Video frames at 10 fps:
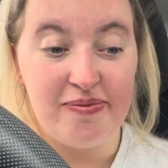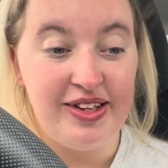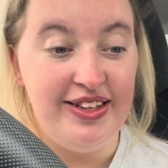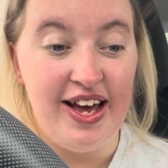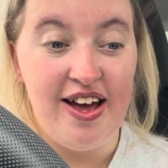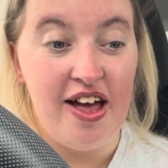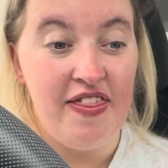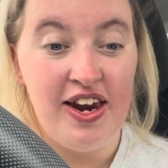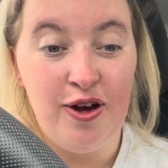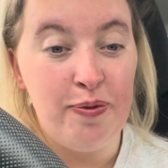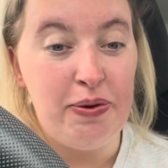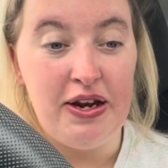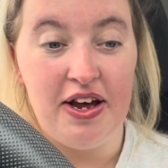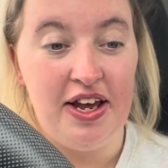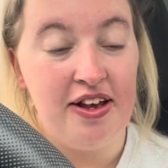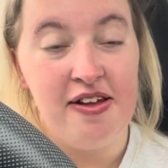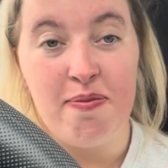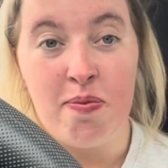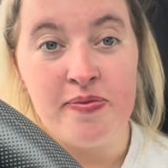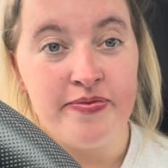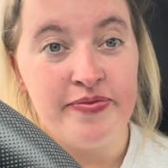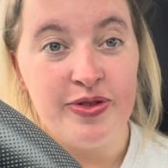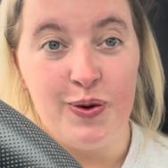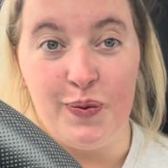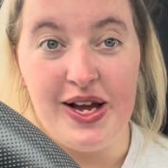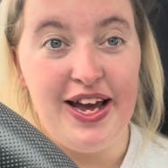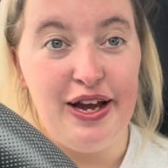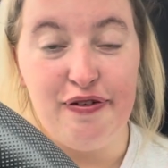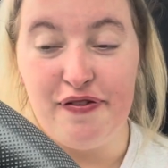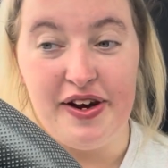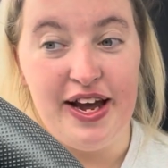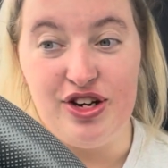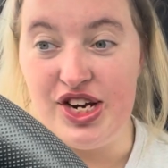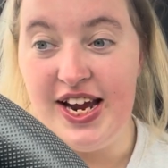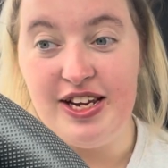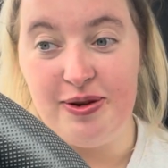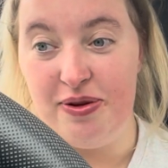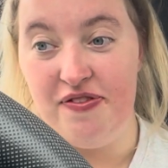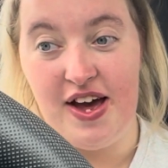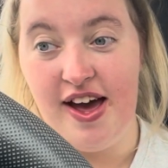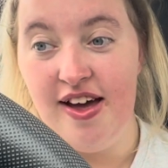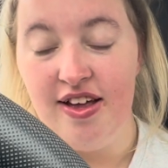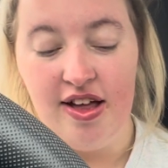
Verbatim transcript: yeah, and then it'll be like waiting for next year, to be fair.